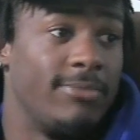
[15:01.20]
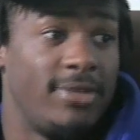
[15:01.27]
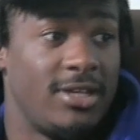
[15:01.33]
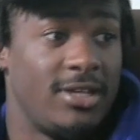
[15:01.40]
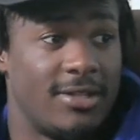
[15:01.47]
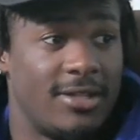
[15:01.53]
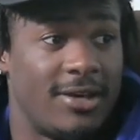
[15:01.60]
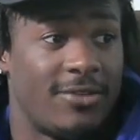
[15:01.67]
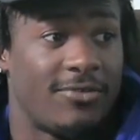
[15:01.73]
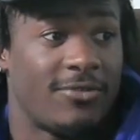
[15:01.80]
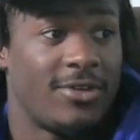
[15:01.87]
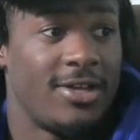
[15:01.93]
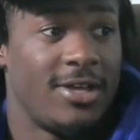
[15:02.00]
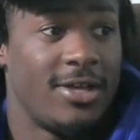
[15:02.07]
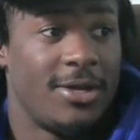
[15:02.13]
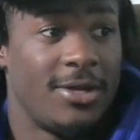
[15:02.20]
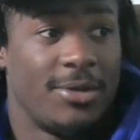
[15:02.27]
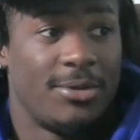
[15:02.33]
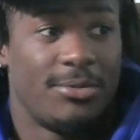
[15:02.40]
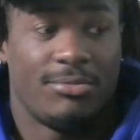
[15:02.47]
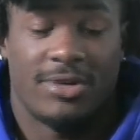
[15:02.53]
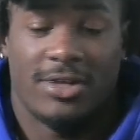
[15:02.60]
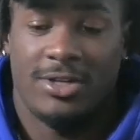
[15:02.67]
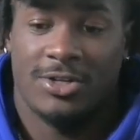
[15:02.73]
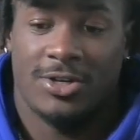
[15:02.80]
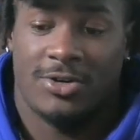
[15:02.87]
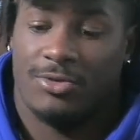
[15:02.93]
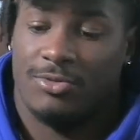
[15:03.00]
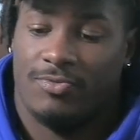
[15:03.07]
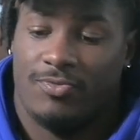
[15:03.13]
be in life. Mm-hmm. But you
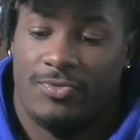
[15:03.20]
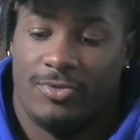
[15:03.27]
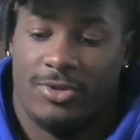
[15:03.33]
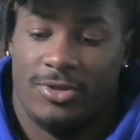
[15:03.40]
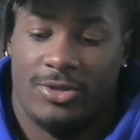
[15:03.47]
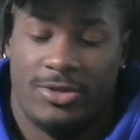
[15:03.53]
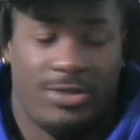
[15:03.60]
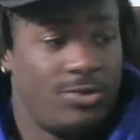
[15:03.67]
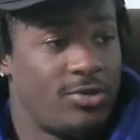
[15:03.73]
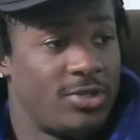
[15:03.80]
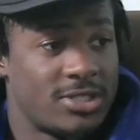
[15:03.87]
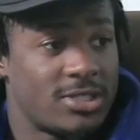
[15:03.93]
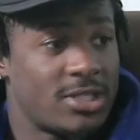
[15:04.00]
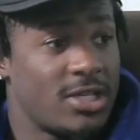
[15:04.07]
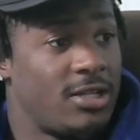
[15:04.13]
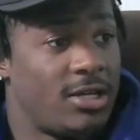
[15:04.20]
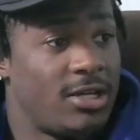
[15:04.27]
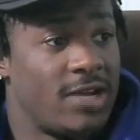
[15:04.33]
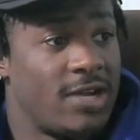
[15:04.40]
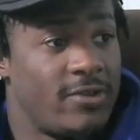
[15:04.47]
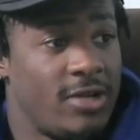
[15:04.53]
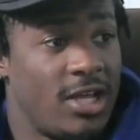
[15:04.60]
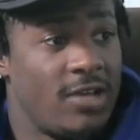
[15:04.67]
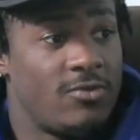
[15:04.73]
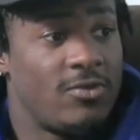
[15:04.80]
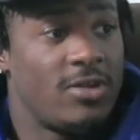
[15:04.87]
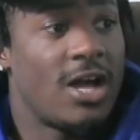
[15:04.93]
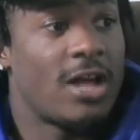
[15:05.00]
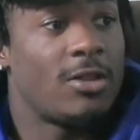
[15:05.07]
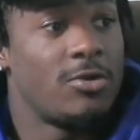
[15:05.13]
know, you can say like every day you've
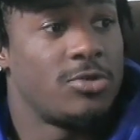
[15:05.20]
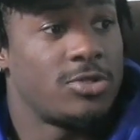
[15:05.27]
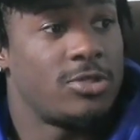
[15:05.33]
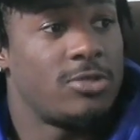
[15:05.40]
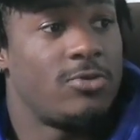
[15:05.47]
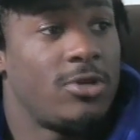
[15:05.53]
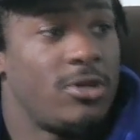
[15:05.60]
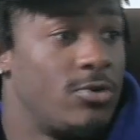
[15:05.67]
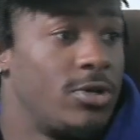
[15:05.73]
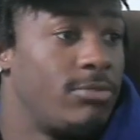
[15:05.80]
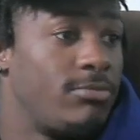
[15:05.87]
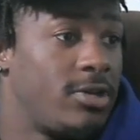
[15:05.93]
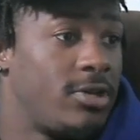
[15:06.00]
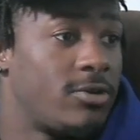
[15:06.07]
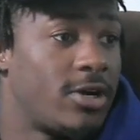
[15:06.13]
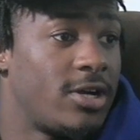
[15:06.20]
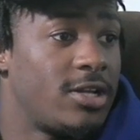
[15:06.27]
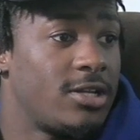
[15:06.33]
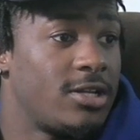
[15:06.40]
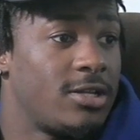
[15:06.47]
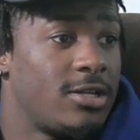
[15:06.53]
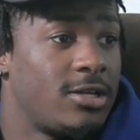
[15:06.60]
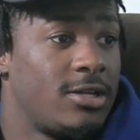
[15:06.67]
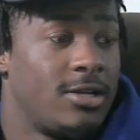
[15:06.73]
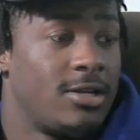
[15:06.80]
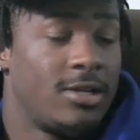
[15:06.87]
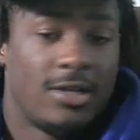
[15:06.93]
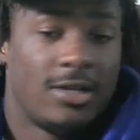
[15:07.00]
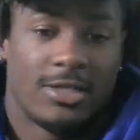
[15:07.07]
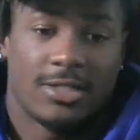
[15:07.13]
got closer to where you want to be, right? Right.
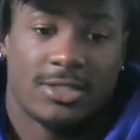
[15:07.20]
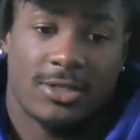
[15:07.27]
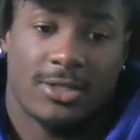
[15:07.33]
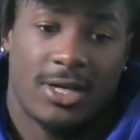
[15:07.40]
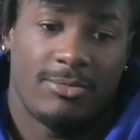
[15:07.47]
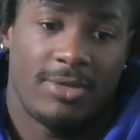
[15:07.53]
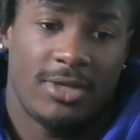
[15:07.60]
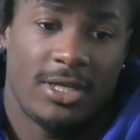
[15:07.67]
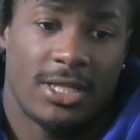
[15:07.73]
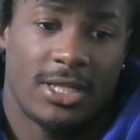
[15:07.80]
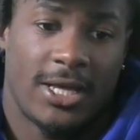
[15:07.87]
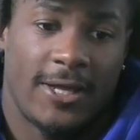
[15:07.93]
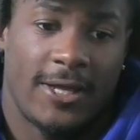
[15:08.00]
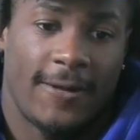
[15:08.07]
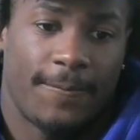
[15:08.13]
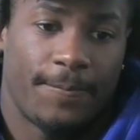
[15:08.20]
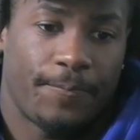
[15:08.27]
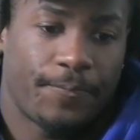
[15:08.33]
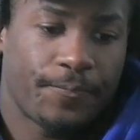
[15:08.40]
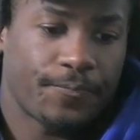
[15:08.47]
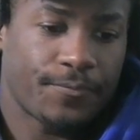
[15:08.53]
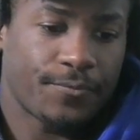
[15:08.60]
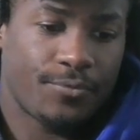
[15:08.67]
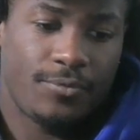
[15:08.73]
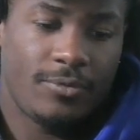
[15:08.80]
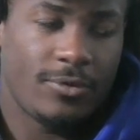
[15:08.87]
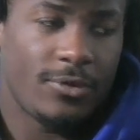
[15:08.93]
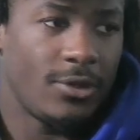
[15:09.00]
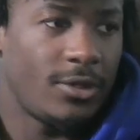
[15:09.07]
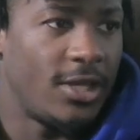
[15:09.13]
right. So I mean, like
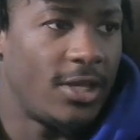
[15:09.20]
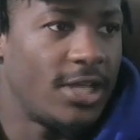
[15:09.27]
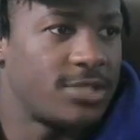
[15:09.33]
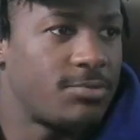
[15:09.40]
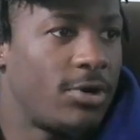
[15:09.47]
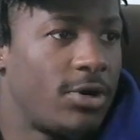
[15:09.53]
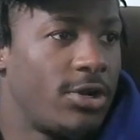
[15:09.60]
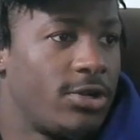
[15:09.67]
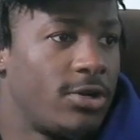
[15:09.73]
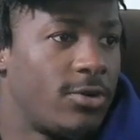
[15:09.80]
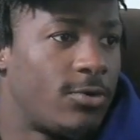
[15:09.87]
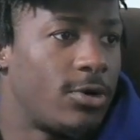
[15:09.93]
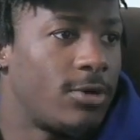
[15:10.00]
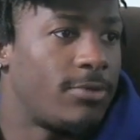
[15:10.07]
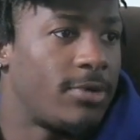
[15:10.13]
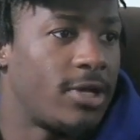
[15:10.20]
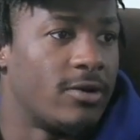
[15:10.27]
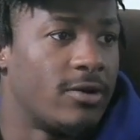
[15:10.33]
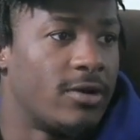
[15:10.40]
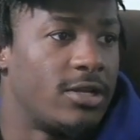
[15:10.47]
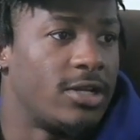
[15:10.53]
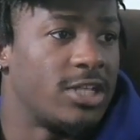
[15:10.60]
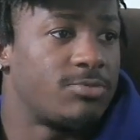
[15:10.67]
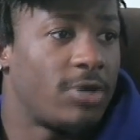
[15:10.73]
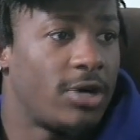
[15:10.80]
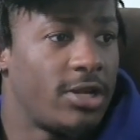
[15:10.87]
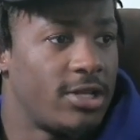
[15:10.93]
that's part of your war paint right there. That's part of your